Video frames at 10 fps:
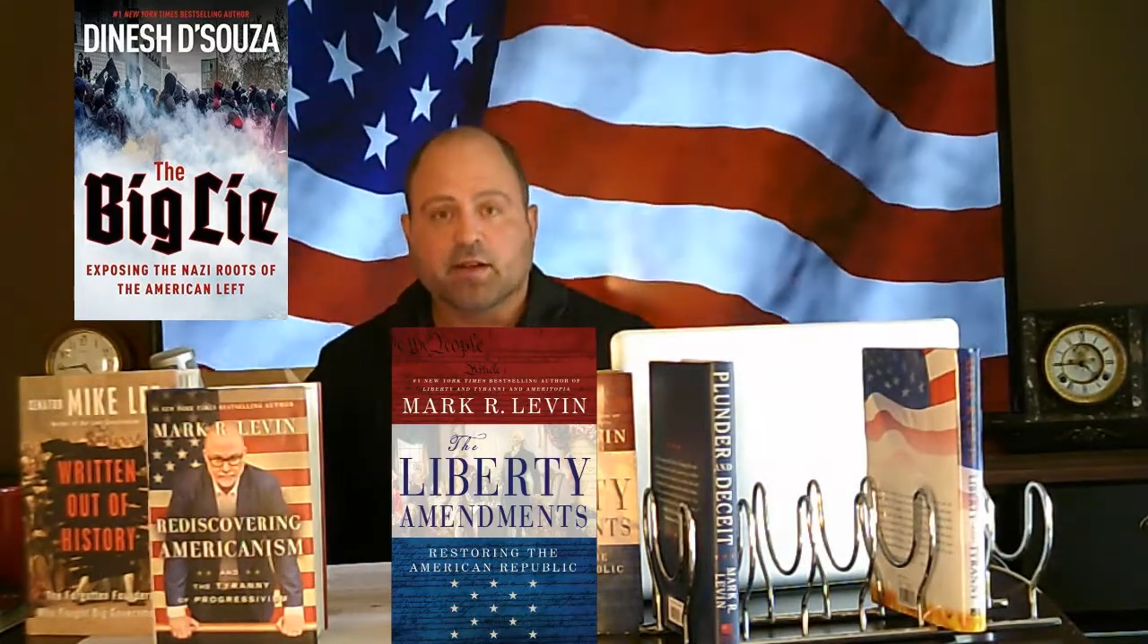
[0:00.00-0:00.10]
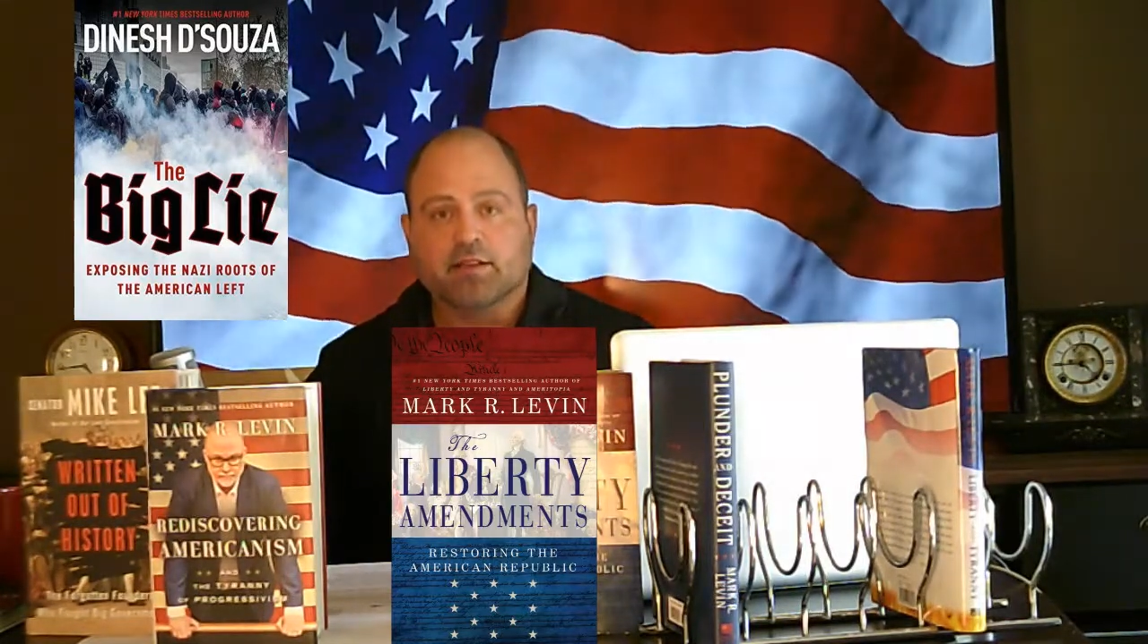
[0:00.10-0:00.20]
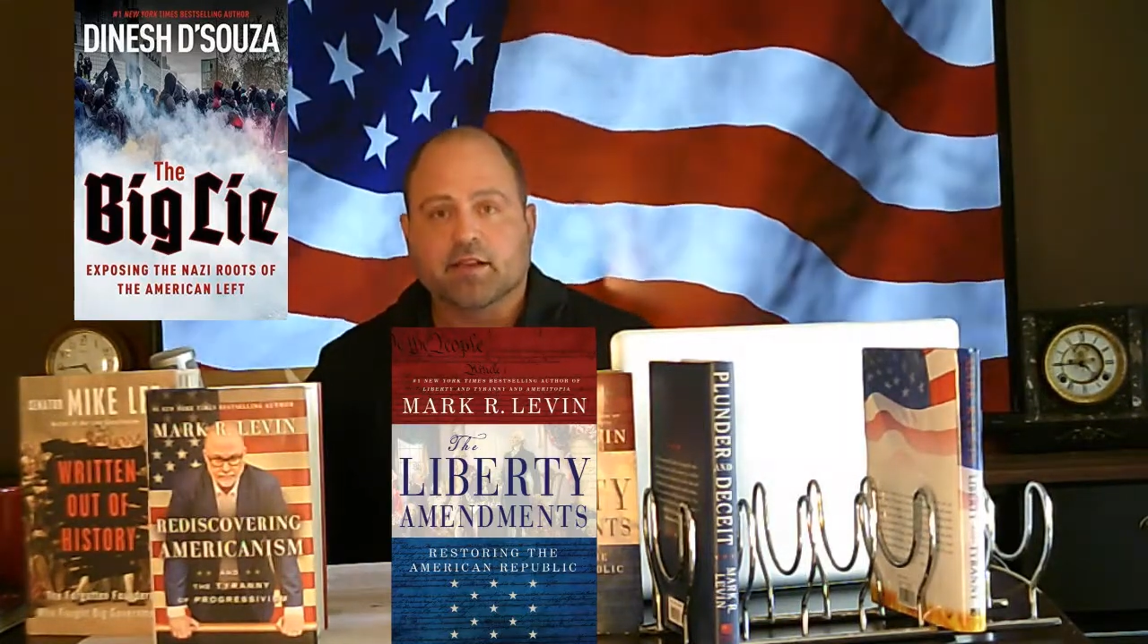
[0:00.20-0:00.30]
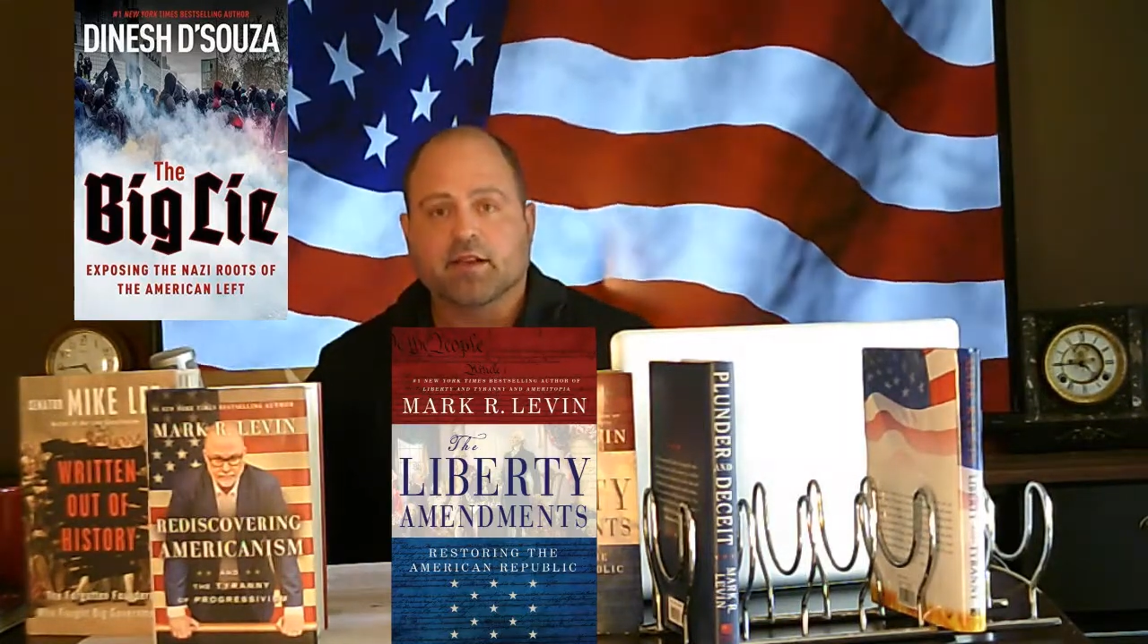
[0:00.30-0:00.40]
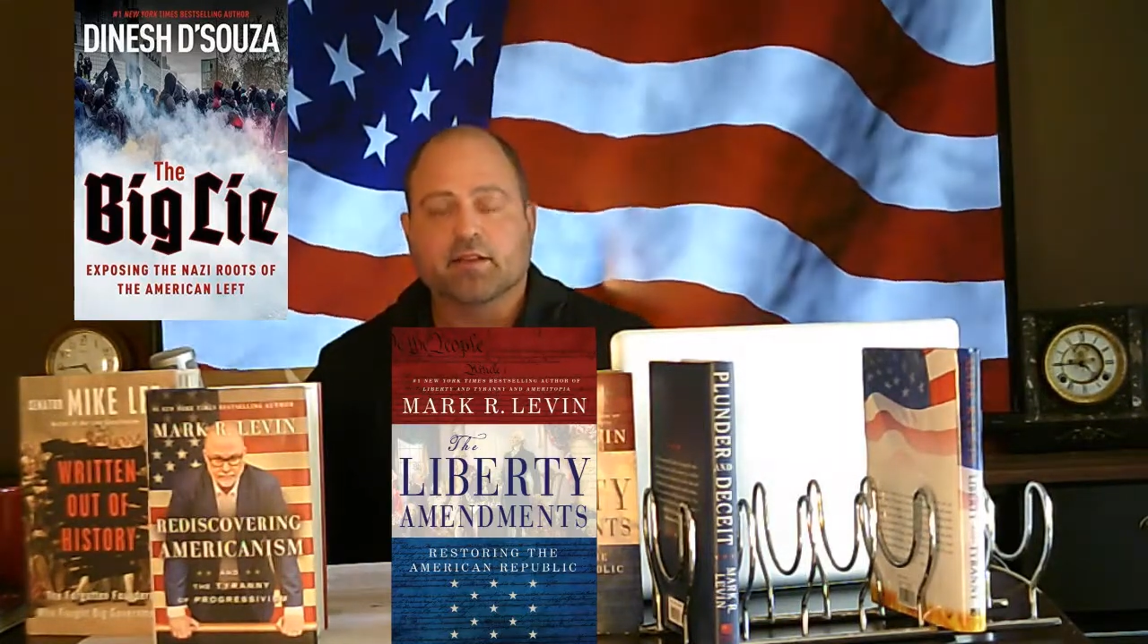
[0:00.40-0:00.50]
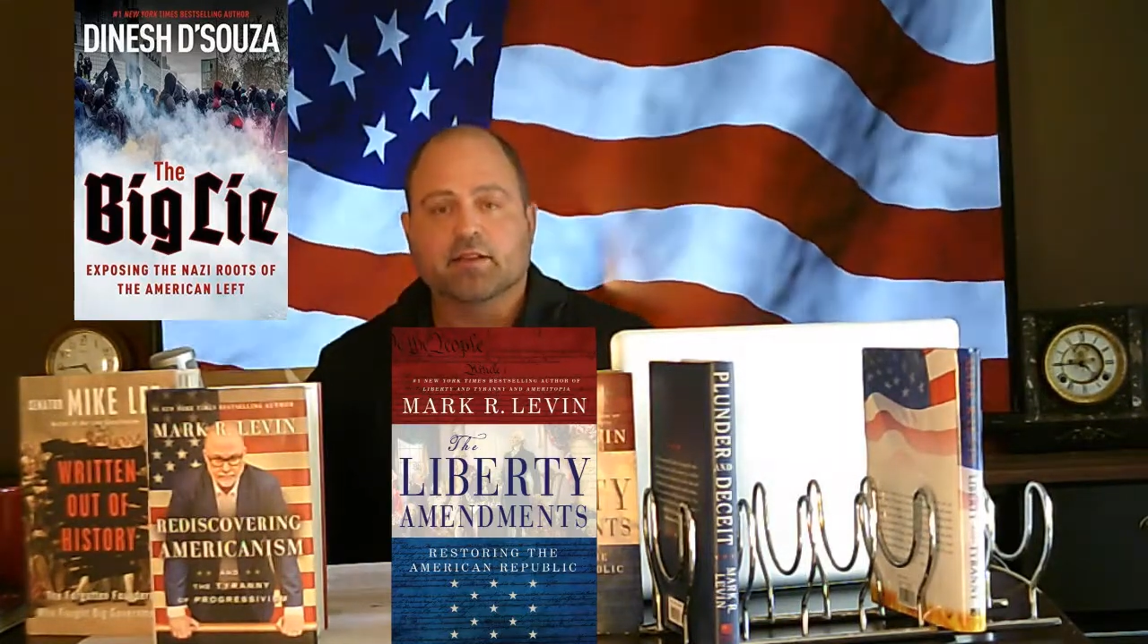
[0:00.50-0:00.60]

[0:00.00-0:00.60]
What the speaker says: right there.